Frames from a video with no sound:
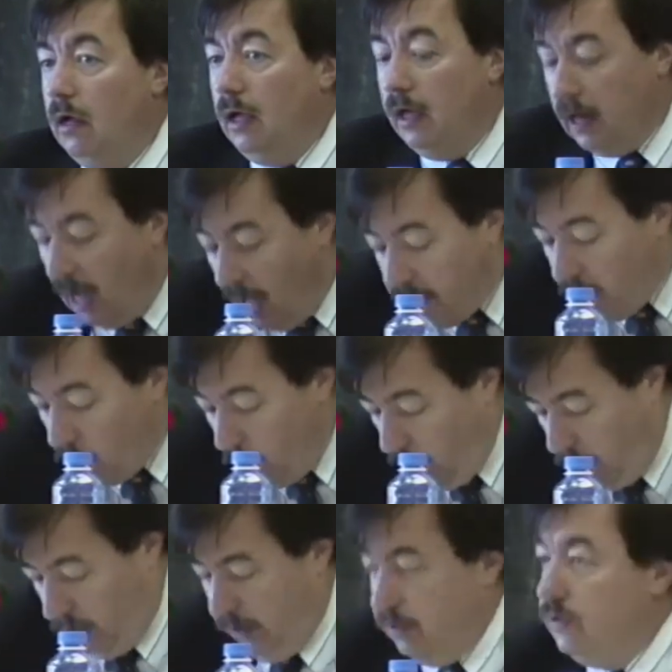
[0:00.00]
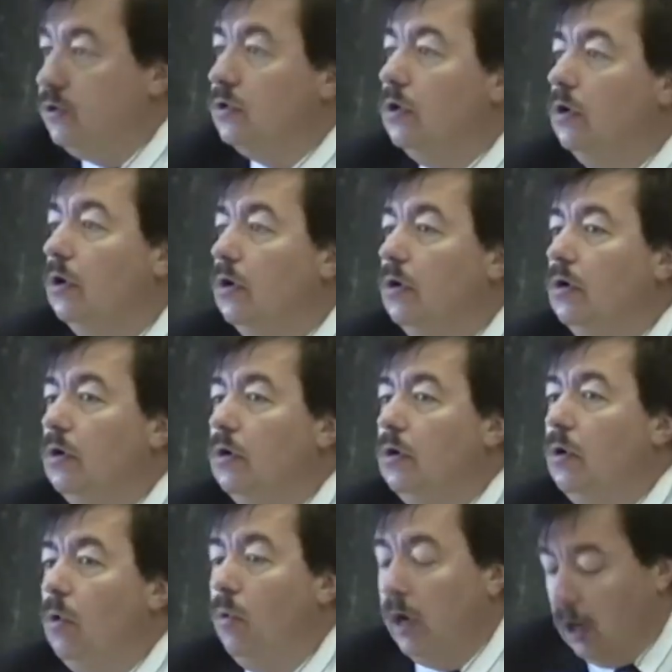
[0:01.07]
In other words,
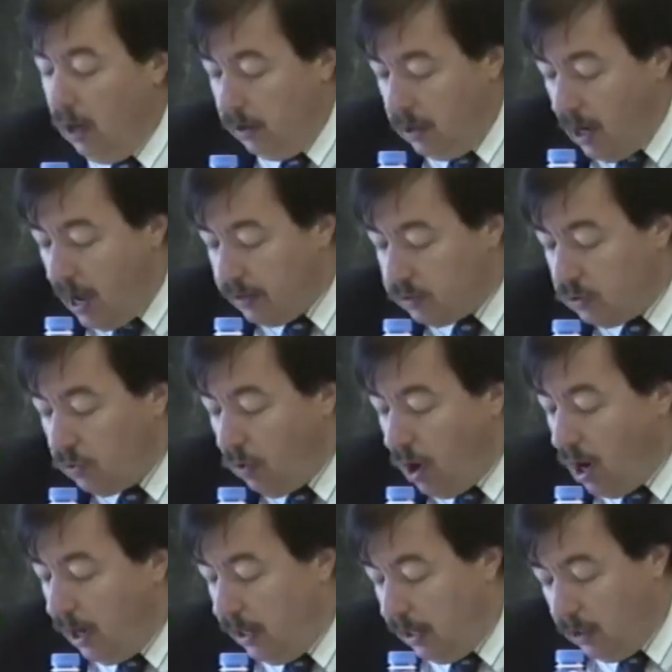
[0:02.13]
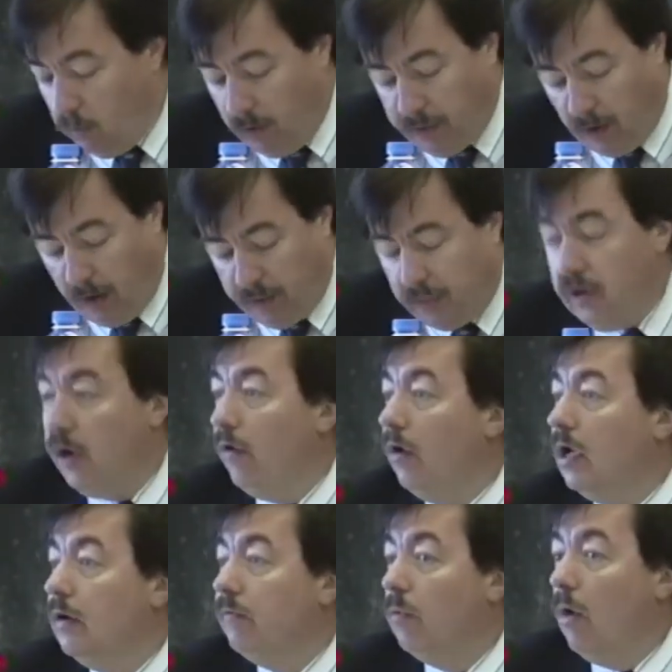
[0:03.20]
we are not trying with our
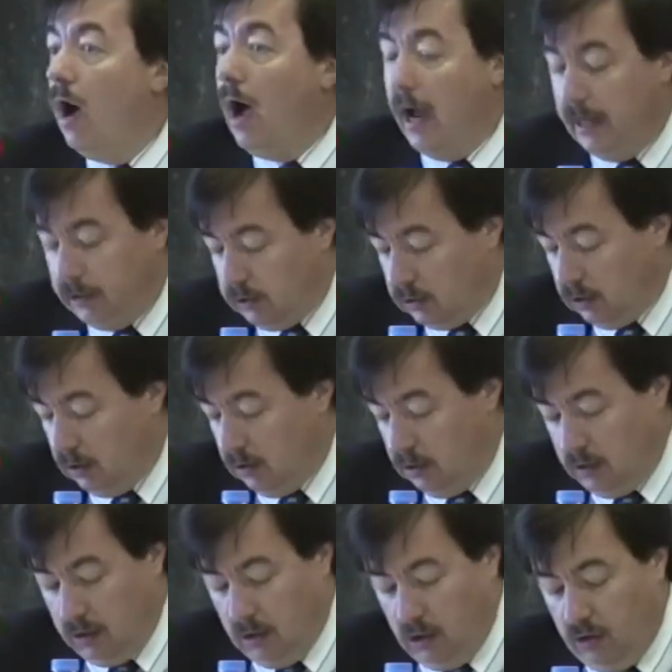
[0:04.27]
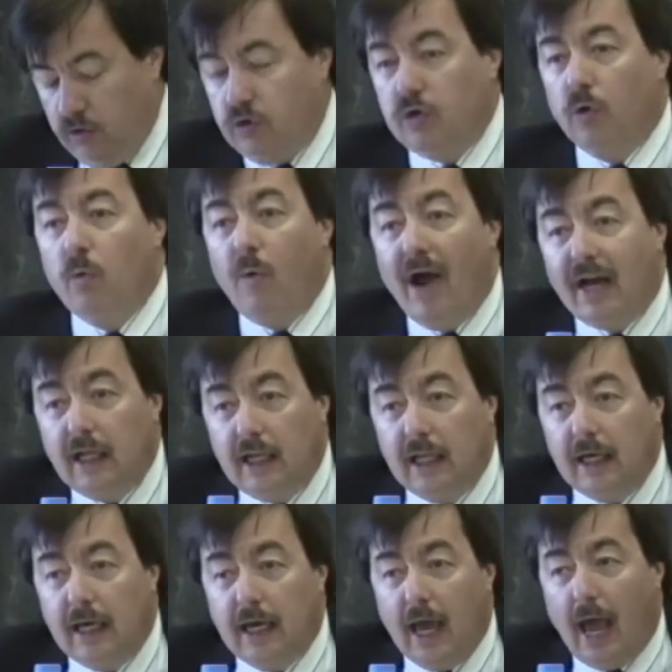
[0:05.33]
theory of rights
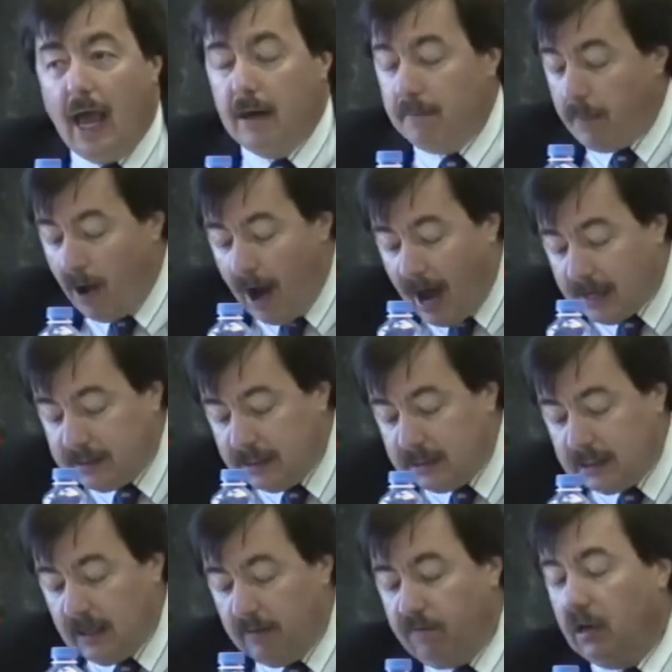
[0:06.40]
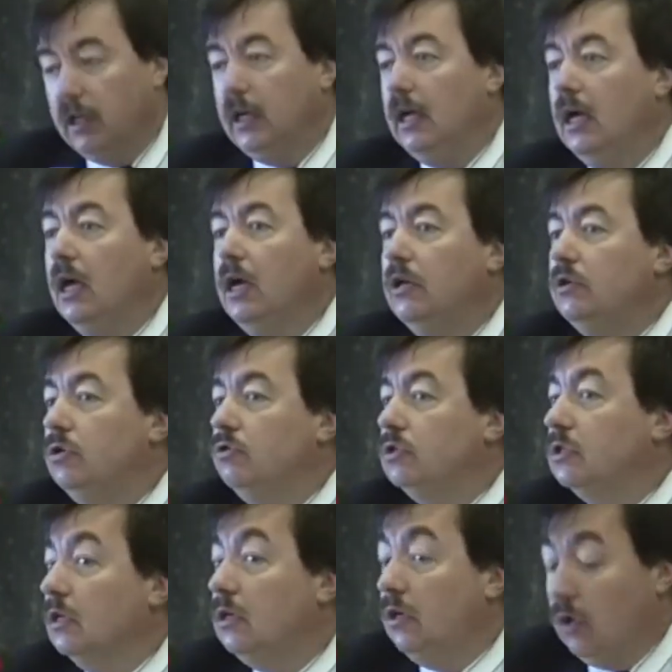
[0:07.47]
directly and positively to
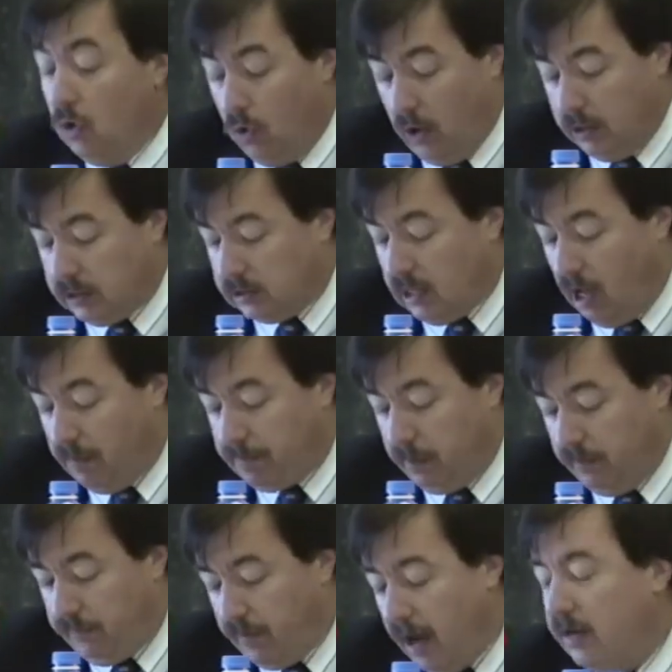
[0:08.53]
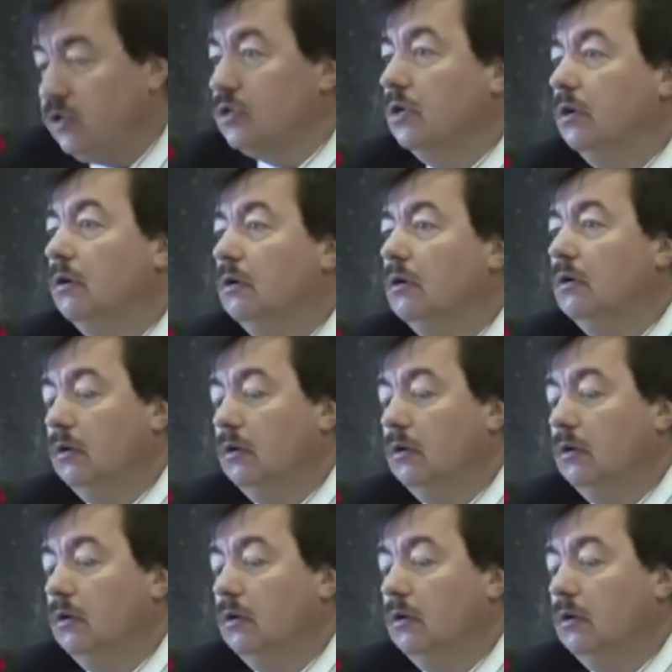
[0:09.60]
secure self-perfection,